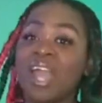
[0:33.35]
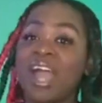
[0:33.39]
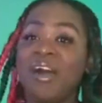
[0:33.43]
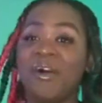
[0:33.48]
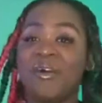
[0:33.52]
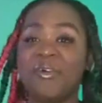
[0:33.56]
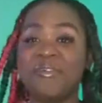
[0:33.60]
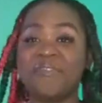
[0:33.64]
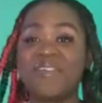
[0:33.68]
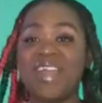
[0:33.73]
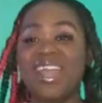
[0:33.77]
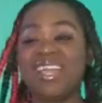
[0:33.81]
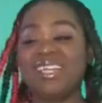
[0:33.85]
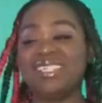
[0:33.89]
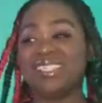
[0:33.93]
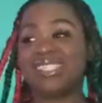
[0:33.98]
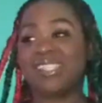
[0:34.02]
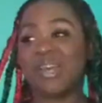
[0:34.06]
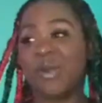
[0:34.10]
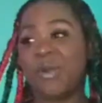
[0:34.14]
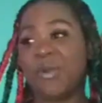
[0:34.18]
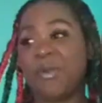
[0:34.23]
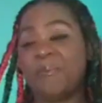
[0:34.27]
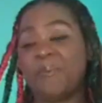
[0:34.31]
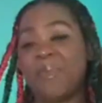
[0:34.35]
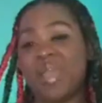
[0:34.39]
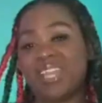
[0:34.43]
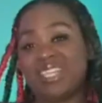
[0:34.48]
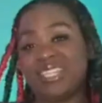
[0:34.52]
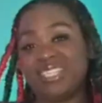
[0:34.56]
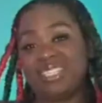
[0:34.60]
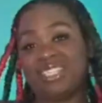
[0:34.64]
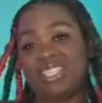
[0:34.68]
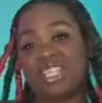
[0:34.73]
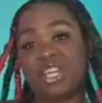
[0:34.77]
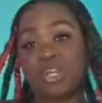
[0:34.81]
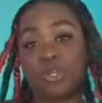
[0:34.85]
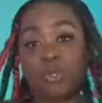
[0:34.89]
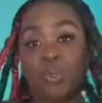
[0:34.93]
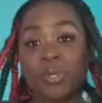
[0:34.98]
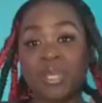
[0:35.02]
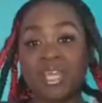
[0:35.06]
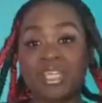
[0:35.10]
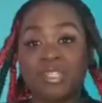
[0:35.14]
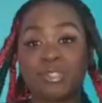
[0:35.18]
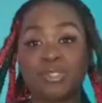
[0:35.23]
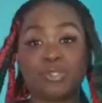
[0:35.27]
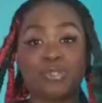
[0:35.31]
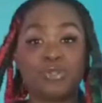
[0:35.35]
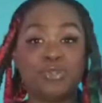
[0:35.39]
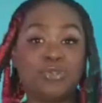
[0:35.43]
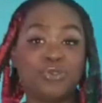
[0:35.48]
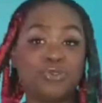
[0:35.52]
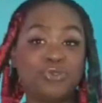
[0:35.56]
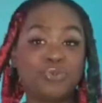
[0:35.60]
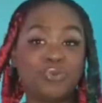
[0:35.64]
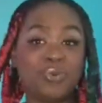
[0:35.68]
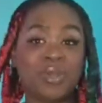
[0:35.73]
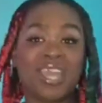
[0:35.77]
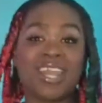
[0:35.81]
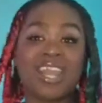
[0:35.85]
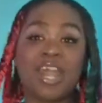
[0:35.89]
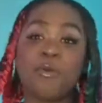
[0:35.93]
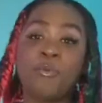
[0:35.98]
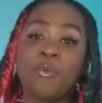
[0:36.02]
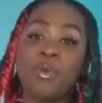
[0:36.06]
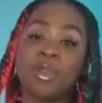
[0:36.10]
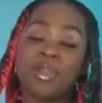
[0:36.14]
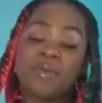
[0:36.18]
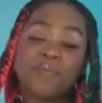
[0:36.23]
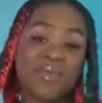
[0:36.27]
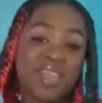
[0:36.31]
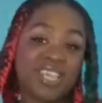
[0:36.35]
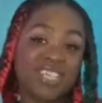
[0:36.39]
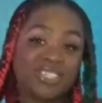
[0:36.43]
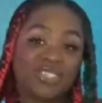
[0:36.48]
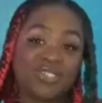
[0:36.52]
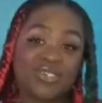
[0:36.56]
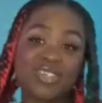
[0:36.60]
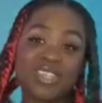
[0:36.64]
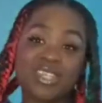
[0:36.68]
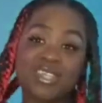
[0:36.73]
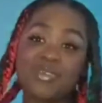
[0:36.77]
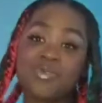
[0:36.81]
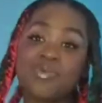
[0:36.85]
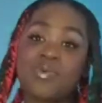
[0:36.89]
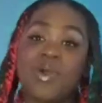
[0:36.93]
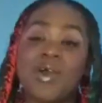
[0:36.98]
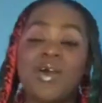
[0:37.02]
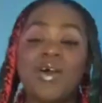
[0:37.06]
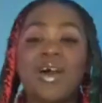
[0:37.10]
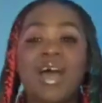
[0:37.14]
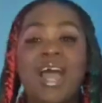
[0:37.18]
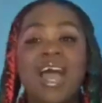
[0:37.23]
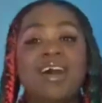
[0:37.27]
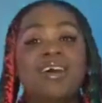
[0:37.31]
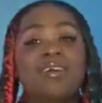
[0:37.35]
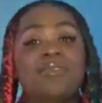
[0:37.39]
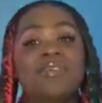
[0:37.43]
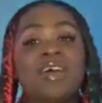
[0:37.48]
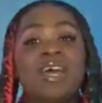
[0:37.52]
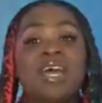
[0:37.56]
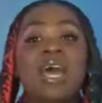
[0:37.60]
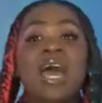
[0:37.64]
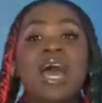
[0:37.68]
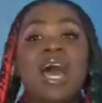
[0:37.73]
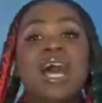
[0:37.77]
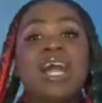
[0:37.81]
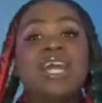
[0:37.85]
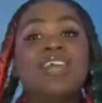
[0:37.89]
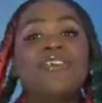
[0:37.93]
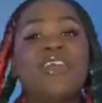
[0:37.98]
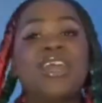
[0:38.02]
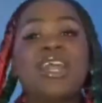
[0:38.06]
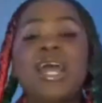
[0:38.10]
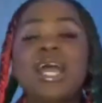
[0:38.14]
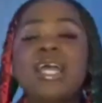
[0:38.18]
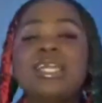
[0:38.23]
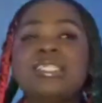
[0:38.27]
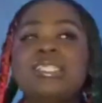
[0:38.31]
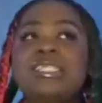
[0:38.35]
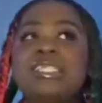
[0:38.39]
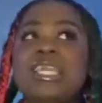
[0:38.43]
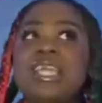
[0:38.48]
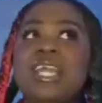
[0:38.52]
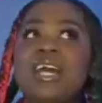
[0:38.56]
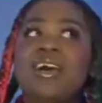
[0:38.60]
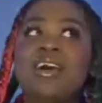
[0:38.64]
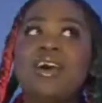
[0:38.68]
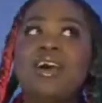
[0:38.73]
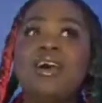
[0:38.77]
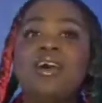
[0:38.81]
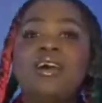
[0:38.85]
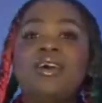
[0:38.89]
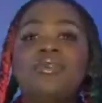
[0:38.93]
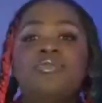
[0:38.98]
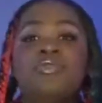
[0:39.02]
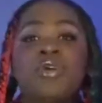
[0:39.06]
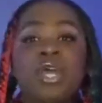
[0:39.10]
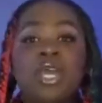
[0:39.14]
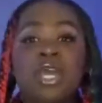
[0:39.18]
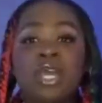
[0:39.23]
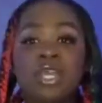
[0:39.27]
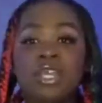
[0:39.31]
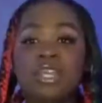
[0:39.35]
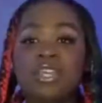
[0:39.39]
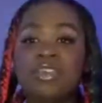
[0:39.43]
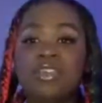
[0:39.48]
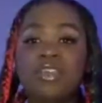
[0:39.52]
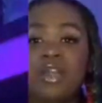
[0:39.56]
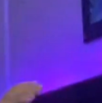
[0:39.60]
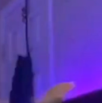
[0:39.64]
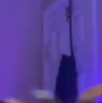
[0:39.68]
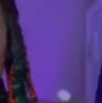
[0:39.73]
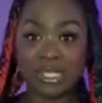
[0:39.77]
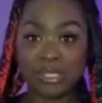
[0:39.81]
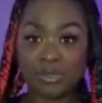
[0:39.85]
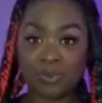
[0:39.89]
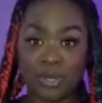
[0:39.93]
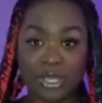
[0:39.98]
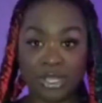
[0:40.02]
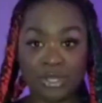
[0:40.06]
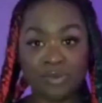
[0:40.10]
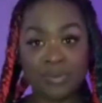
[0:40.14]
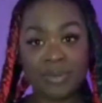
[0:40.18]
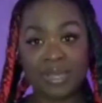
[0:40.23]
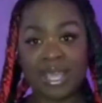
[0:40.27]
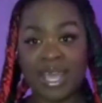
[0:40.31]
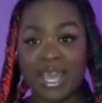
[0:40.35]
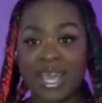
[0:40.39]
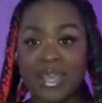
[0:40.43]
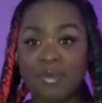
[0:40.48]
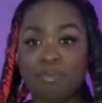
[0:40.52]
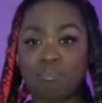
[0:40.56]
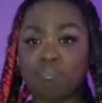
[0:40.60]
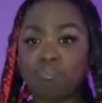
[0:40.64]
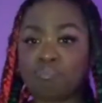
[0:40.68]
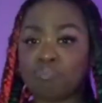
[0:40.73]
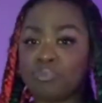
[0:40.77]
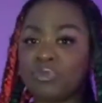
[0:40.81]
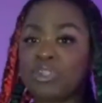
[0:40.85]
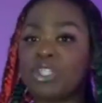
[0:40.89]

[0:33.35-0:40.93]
All right, so my channel is new and I want to make sure that you all have a great idea of what you see is what you get.